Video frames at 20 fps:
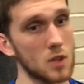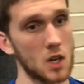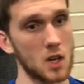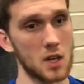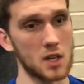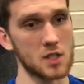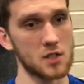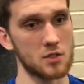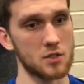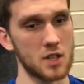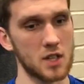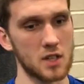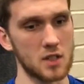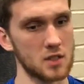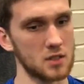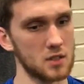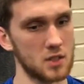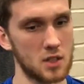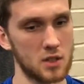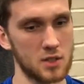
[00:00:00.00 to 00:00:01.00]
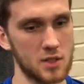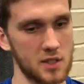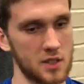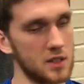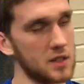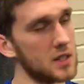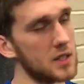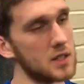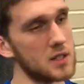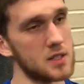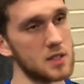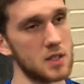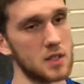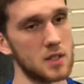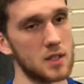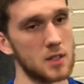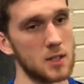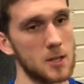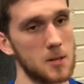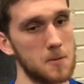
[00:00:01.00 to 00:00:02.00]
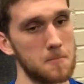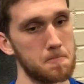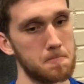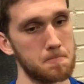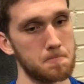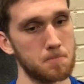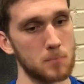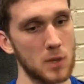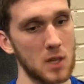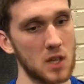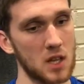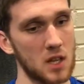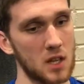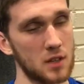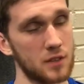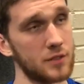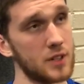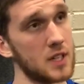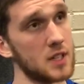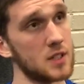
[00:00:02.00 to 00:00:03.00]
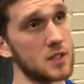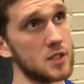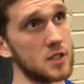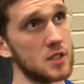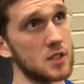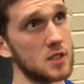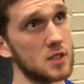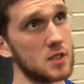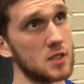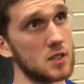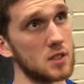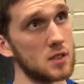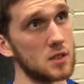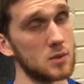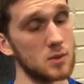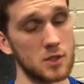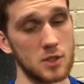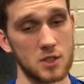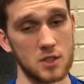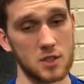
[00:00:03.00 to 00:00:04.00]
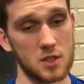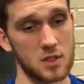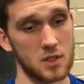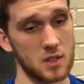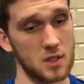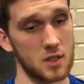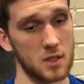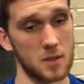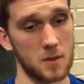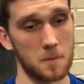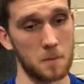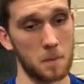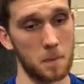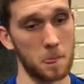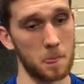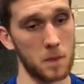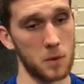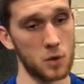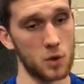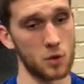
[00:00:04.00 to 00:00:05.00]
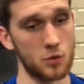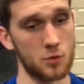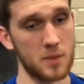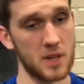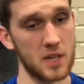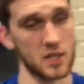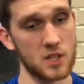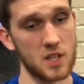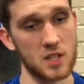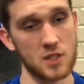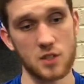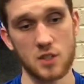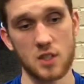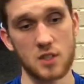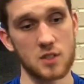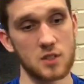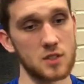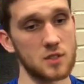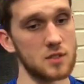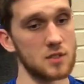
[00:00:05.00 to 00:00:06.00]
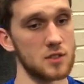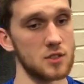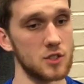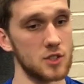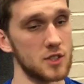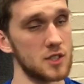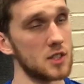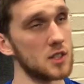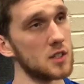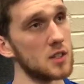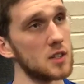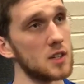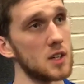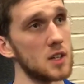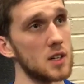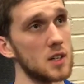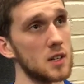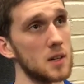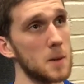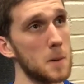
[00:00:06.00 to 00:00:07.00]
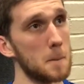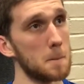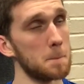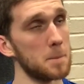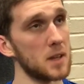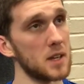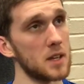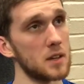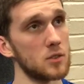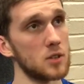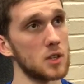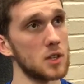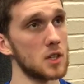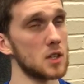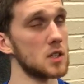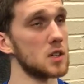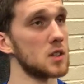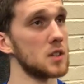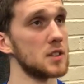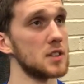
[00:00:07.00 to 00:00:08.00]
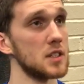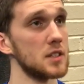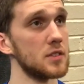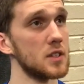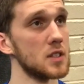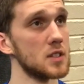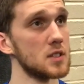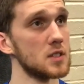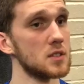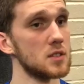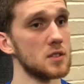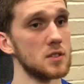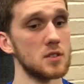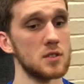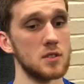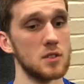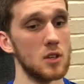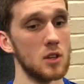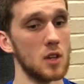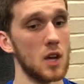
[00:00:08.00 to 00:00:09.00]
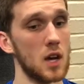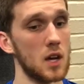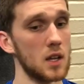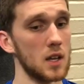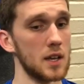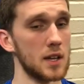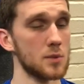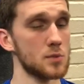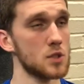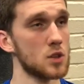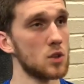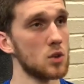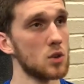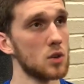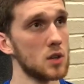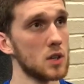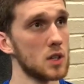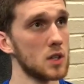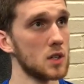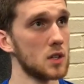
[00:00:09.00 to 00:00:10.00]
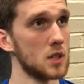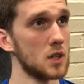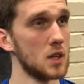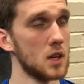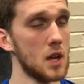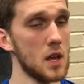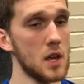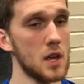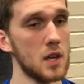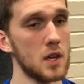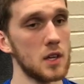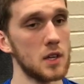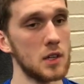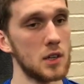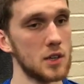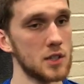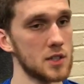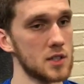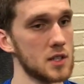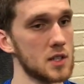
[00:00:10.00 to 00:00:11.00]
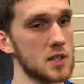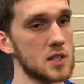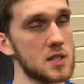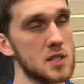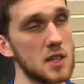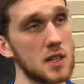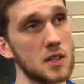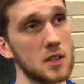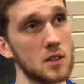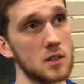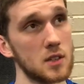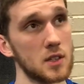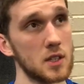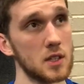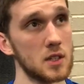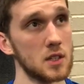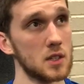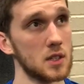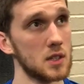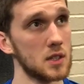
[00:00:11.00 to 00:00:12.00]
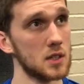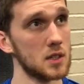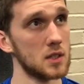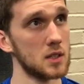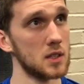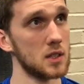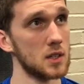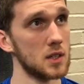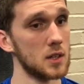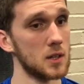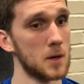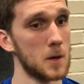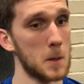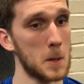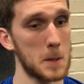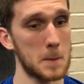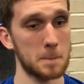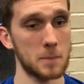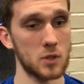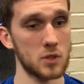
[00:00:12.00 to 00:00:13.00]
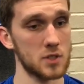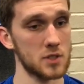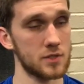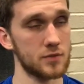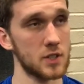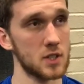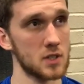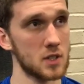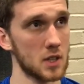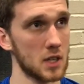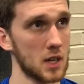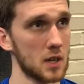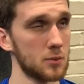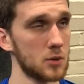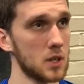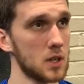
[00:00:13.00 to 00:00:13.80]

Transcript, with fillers: Well, it's great. You know, it's giving us a lot of advantages. We just, you know, we make shots at it. We just need to play really good on defense. Do not let them score. And, you know, just extend your lead and, you know, just finish the game